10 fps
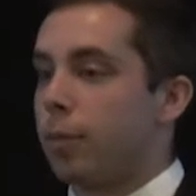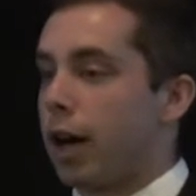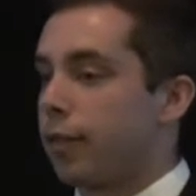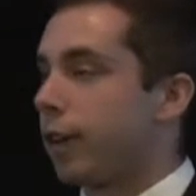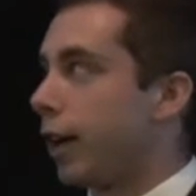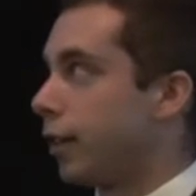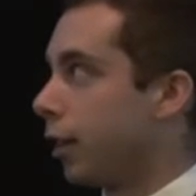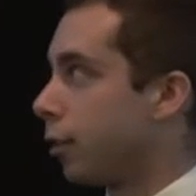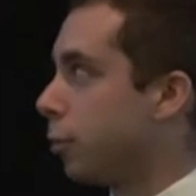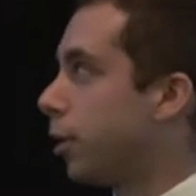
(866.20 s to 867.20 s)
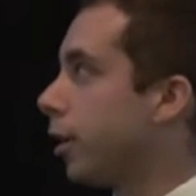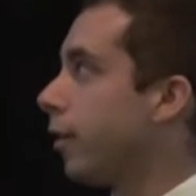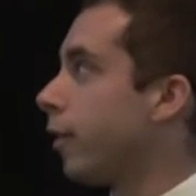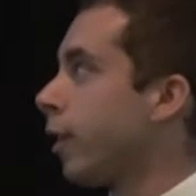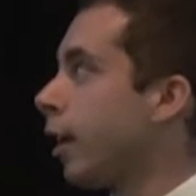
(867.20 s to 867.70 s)
modifying the
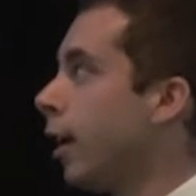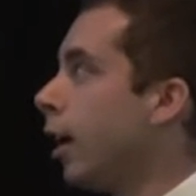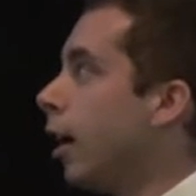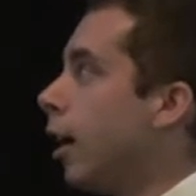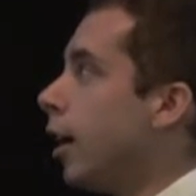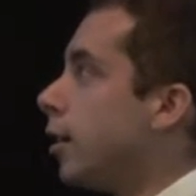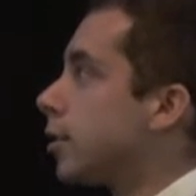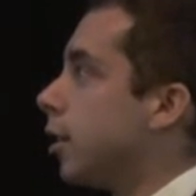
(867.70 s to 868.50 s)
throughput.